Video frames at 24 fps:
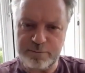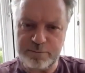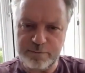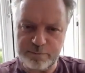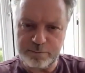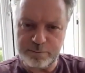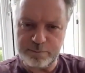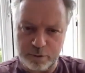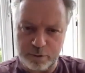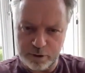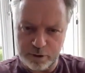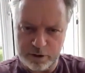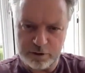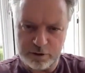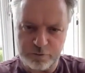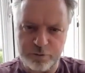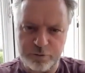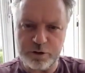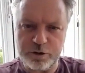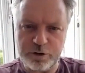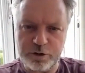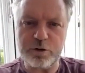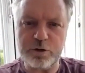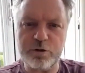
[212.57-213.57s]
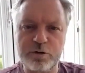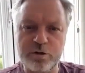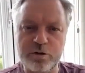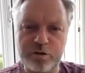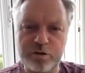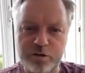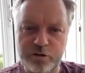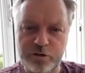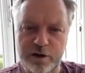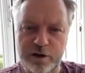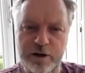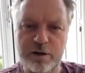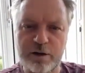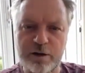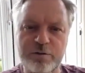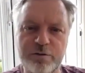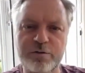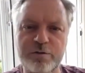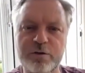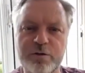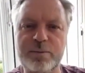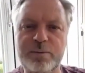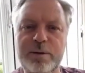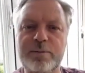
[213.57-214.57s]
products for you to sell for
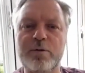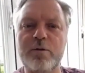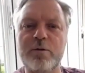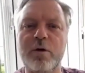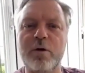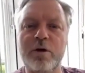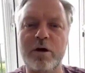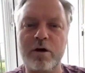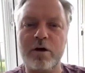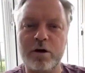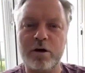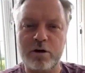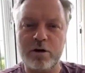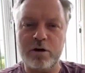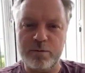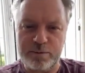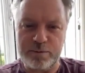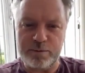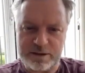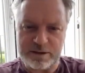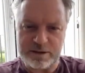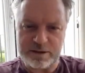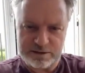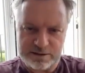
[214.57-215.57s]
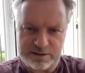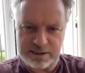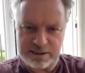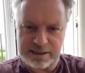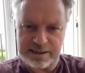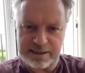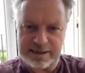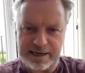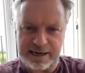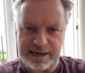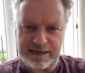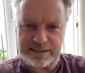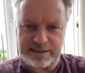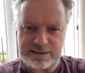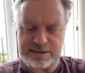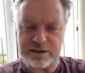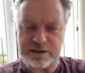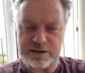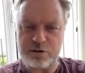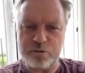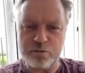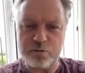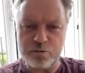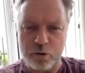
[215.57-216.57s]
the people who are committed, engaged, and
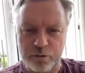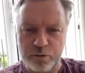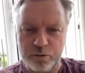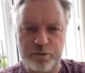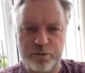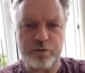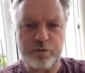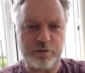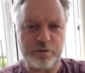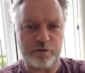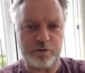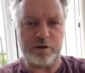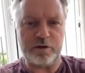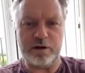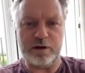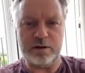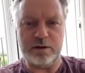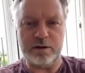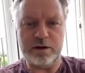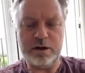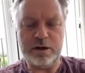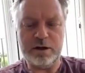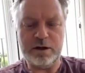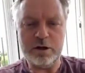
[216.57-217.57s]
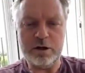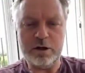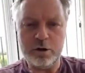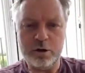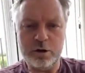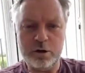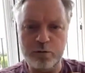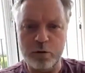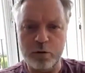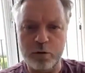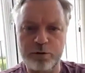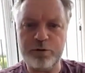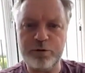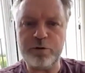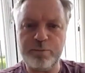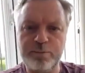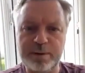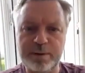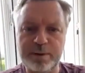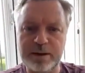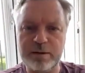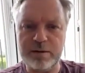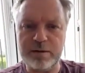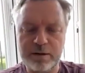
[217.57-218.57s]
who want to sell, who want to
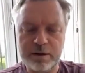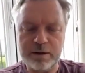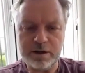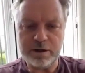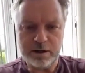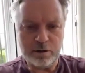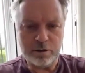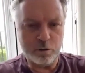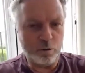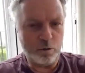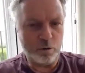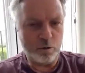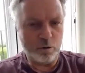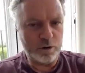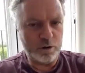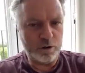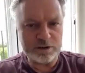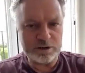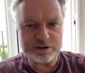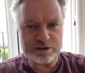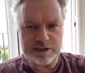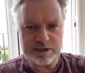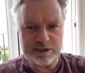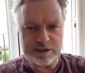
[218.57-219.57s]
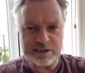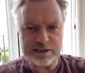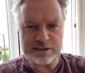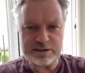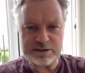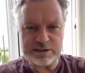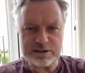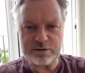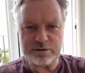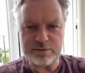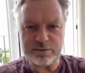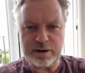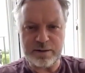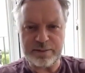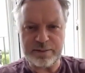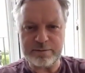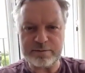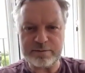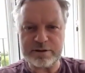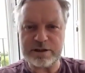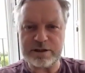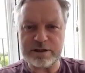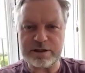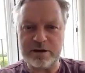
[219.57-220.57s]
build organizations around
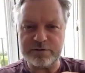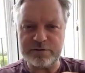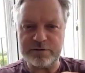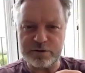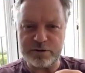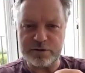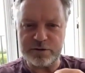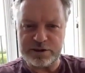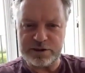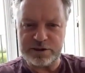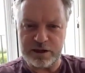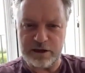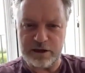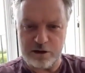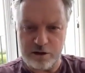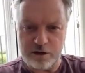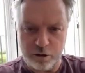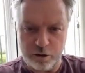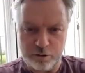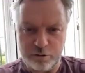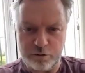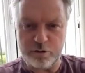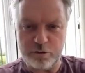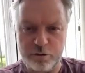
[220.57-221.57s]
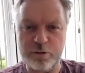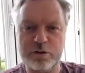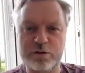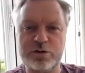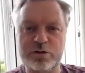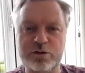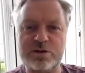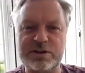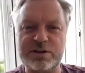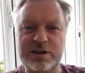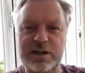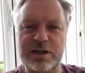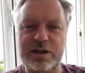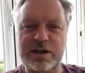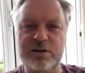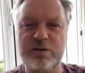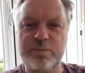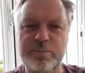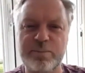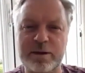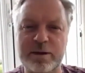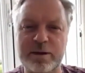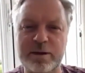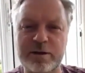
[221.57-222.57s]
themselves to sell a lot, who want to sell to
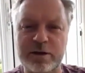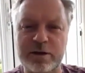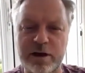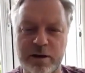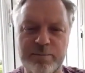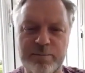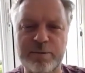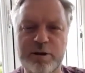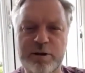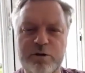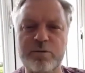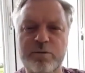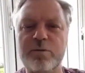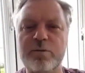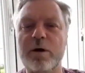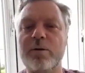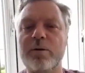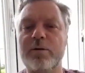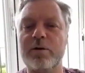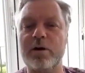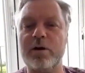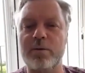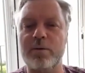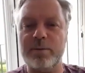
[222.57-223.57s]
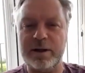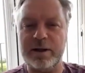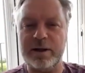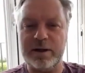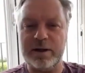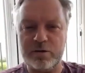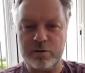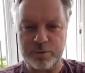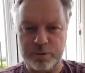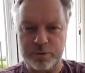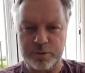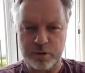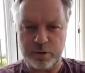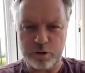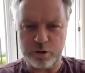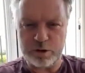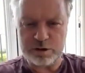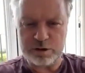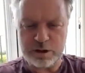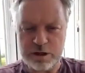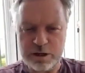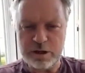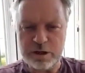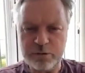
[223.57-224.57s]
build a company, who want to become entrepreneurs.
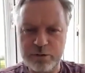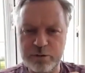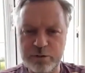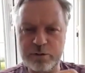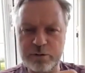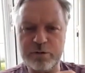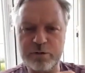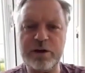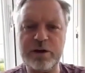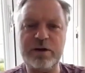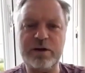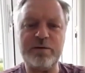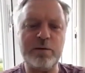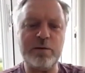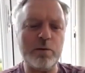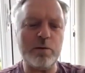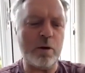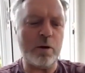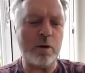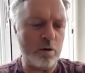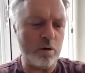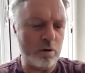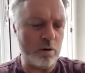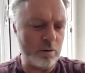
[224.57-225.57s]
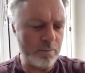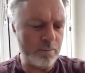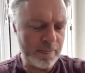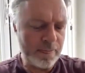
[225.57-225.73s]
We want to give you a whole